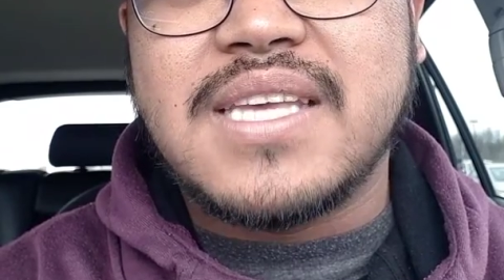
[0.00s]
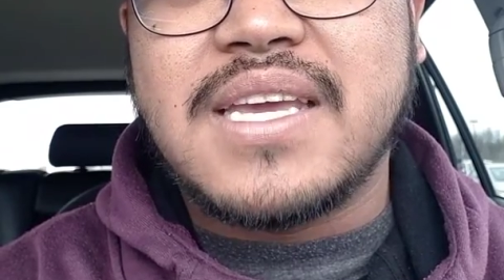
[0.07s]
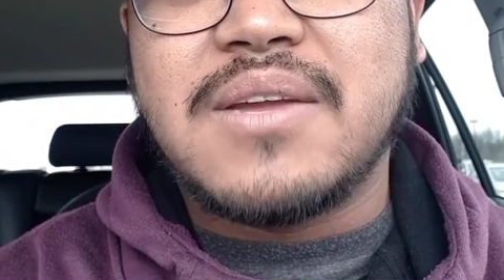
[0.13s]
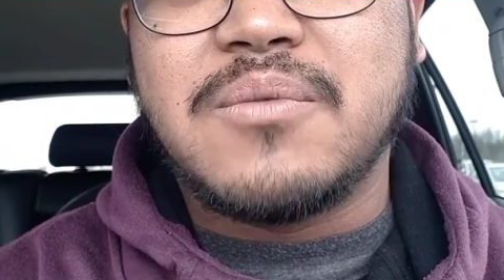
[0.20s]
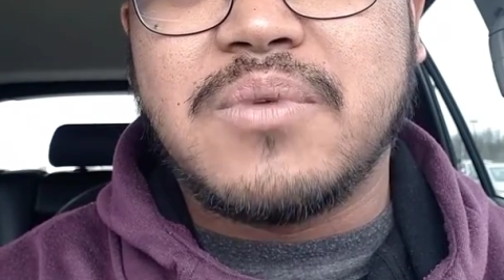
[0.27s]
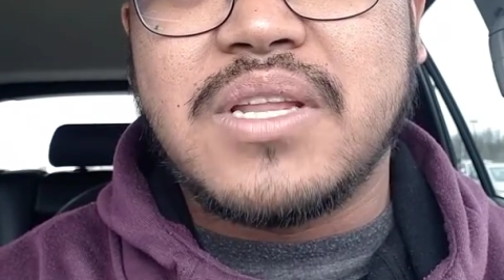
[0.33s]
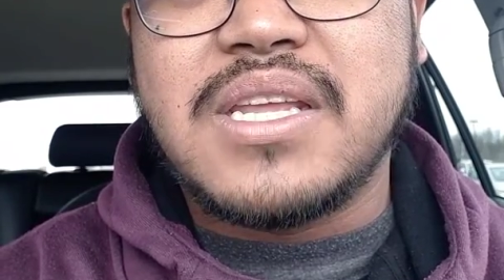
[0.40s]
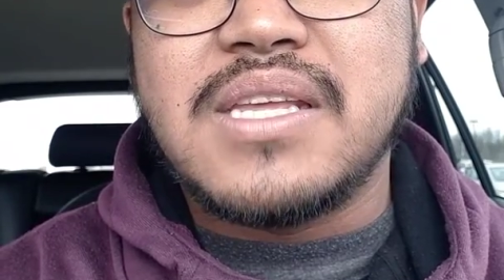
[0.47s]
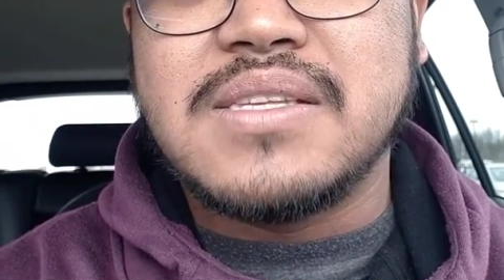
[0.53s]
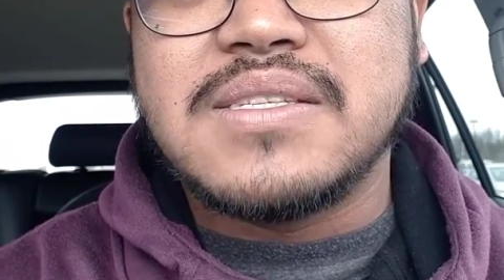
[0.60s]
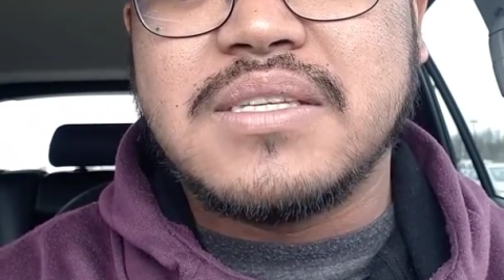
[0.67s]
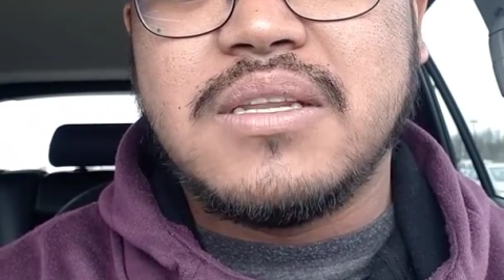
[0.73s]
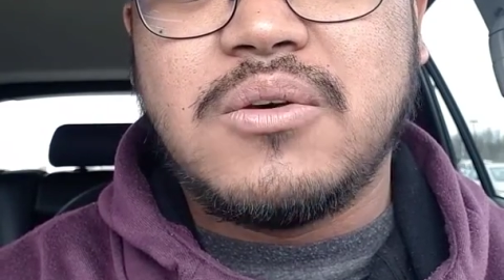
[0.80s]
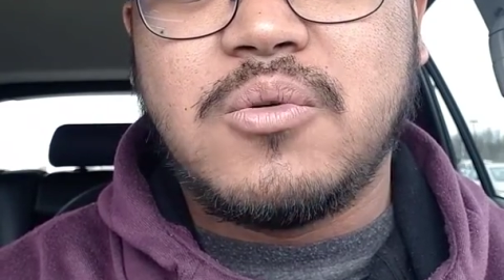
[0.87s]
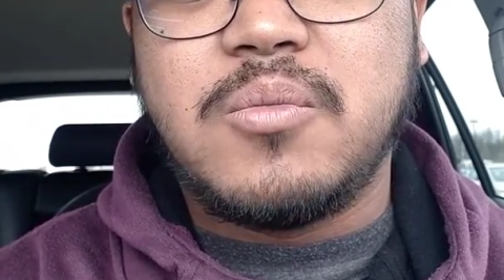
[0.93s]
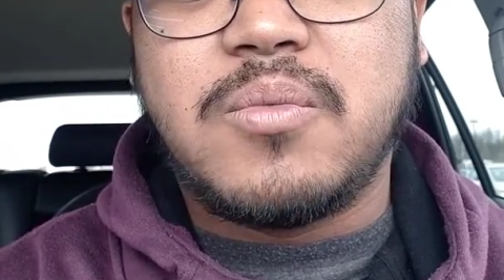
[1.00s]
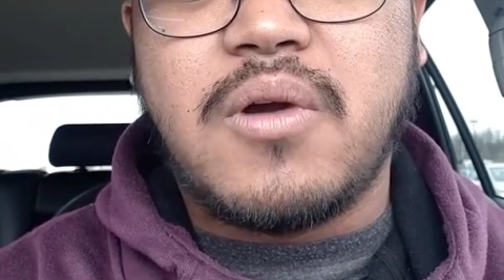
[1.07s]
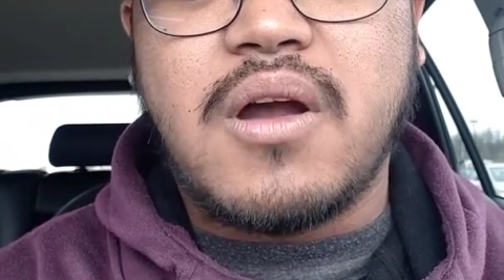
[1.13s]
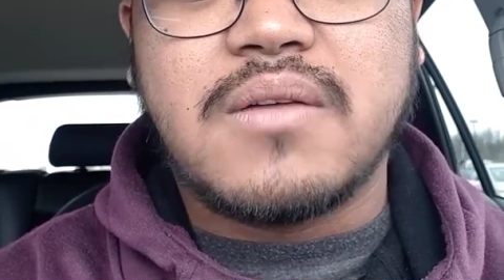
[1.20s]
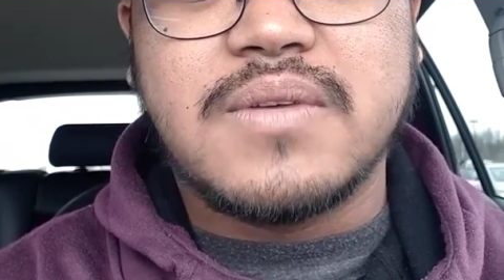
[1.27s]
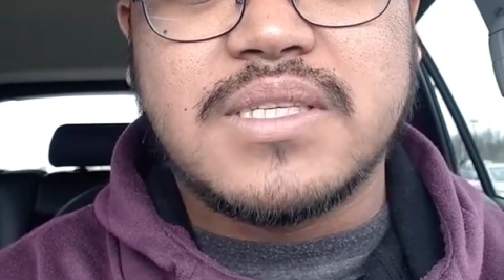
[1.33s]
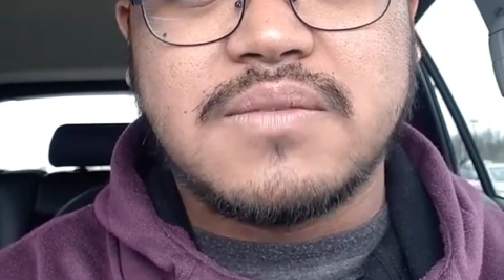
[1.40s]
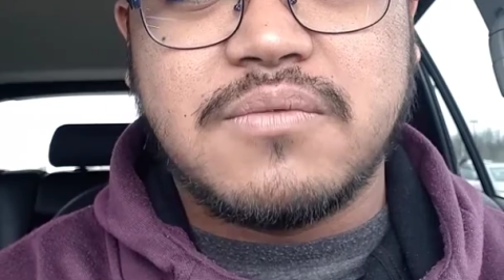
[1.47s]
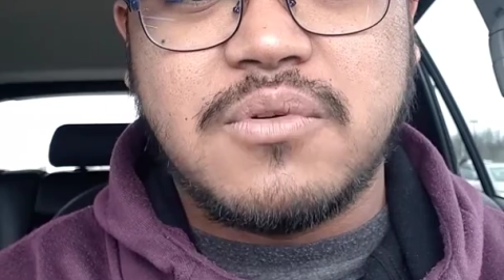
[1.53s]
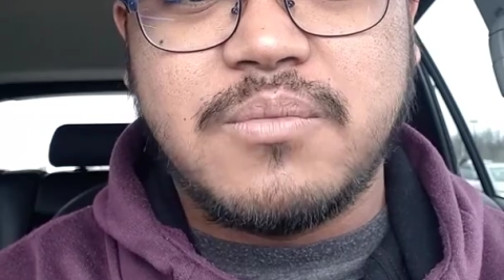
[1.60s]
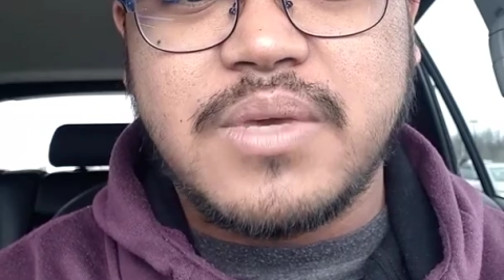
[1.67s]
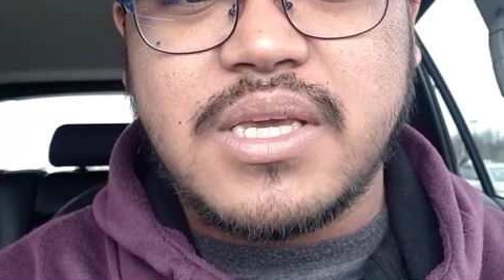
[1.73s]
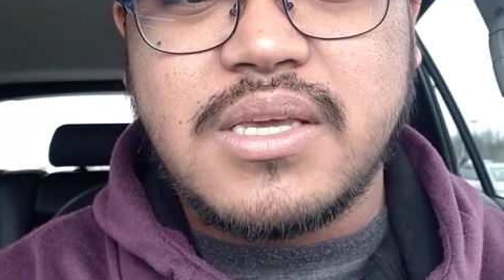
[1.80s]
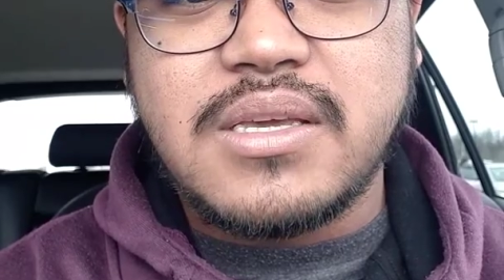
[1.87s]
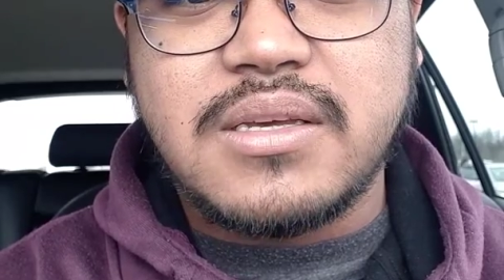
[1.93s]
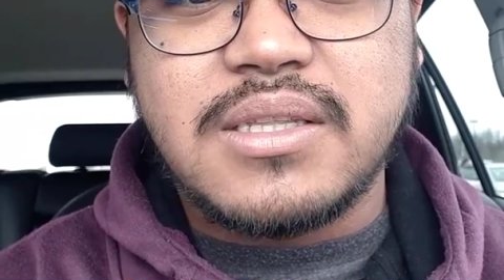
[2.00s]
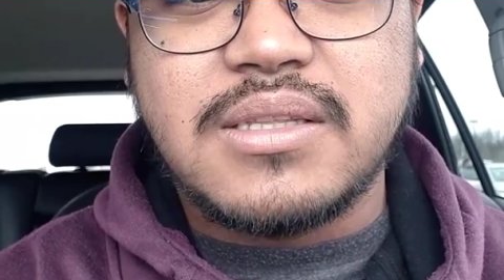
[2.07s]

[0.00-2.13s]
a really slow progress for me, and